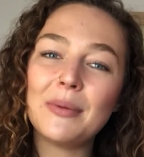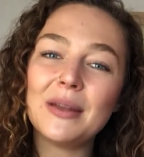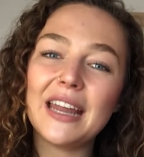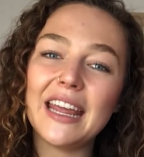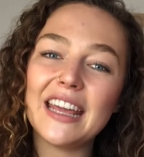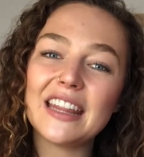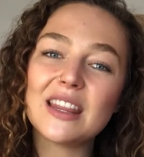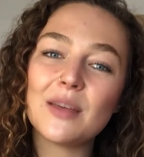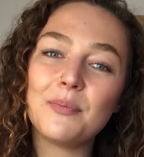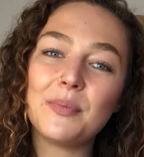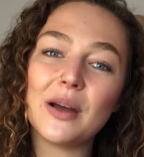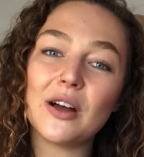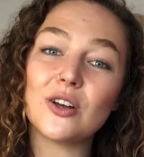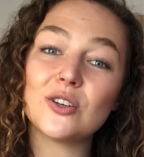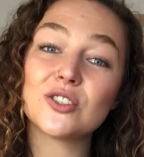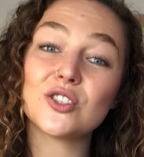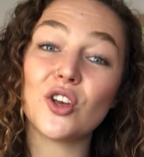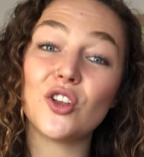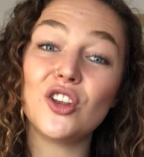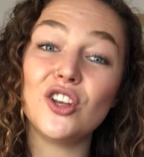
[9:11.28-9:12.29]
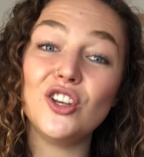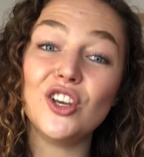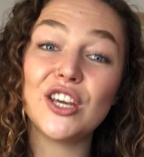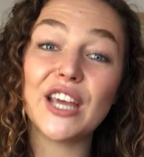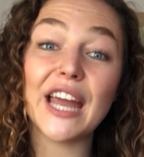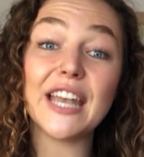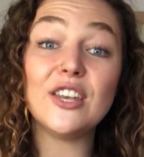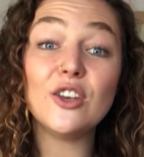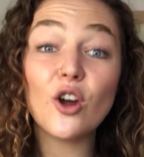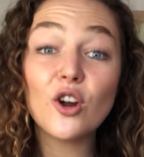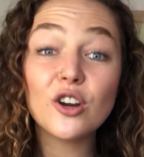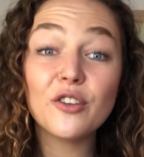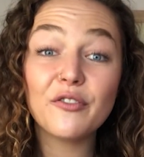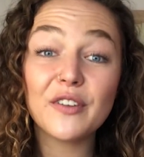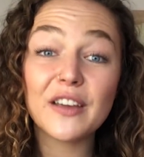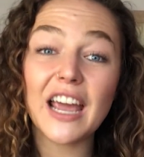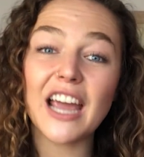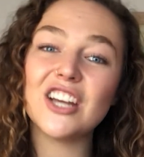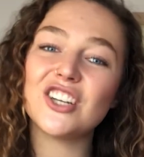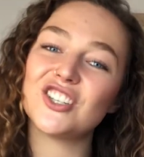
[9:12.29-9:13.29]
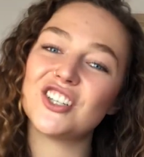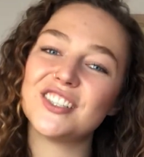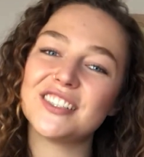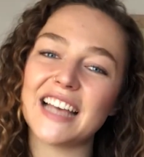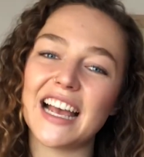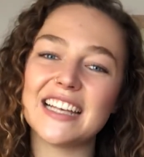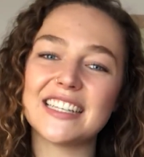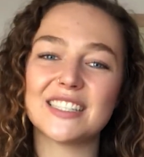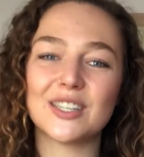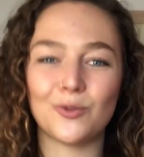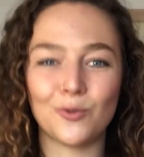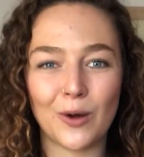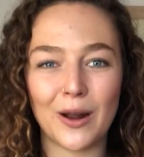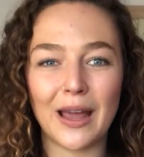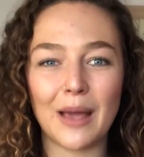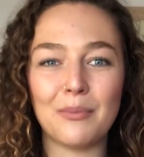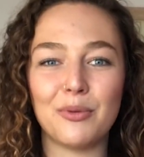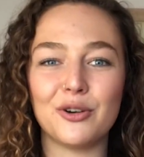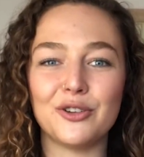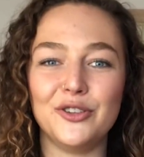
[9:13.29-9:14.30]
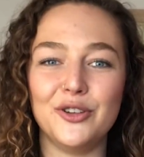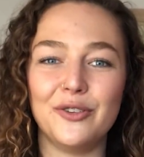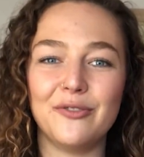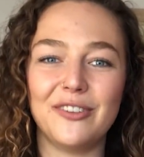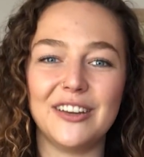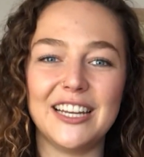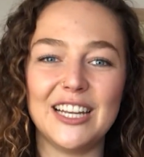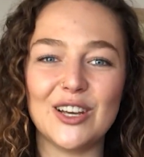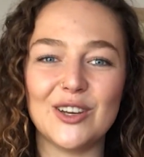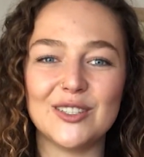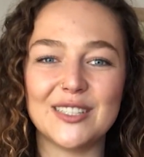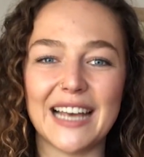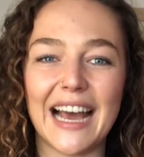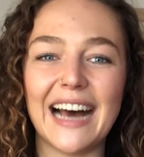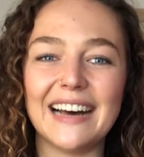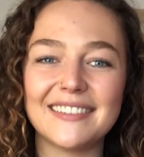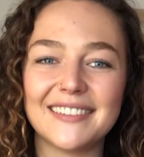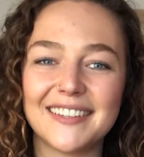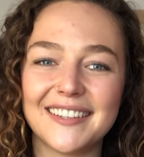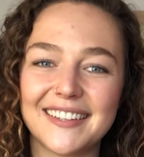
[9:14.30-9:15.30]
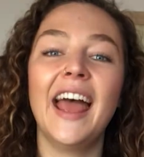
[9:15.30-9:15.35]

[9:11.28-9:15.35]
and hit the bell so that you get notifications as to when I put new videos out.